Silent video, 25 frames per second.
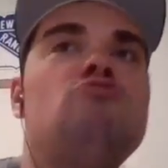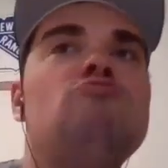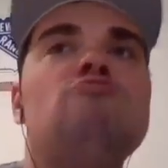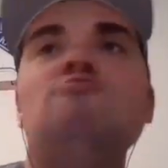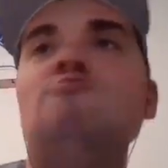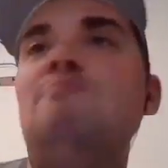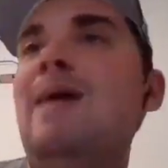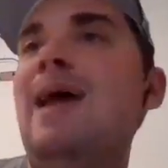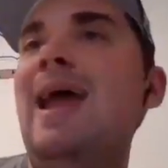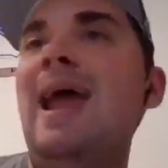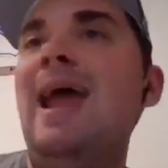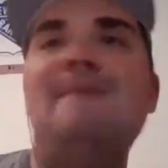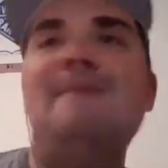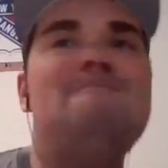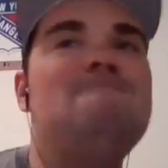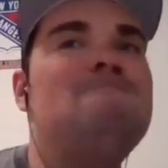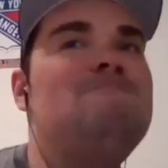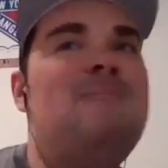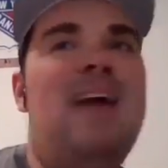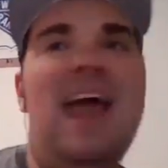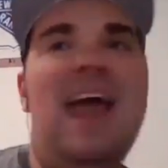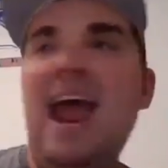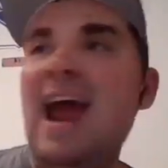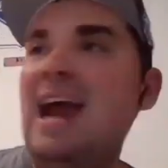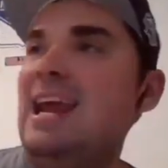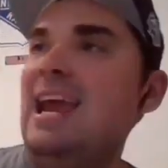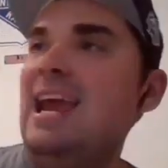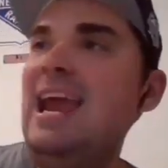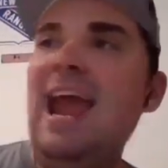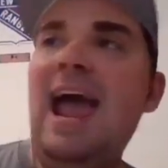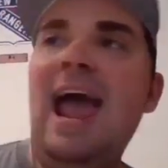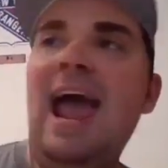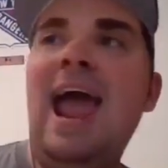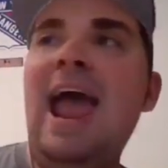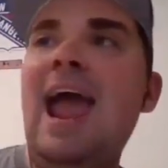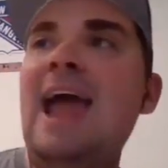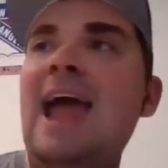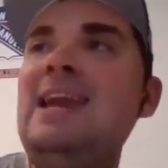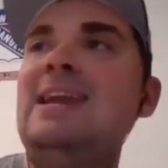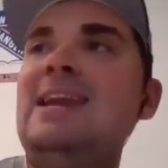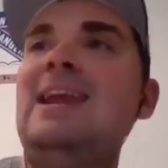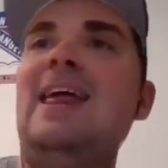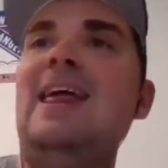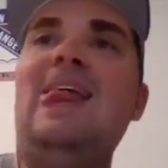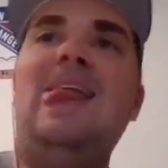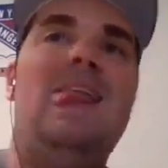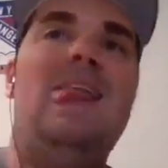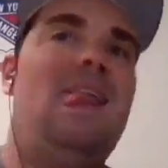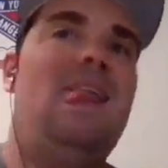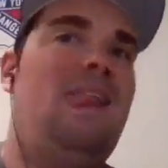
Manny and